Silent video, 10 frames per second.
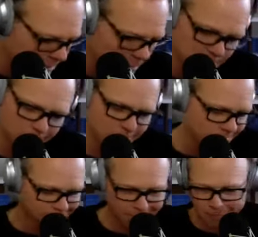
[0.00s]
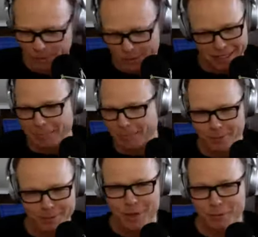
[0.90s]
admission, a bunch of
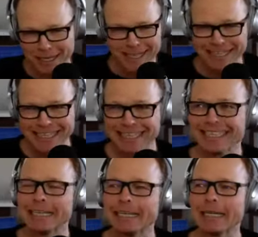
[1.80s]
laptops is all we kind of need.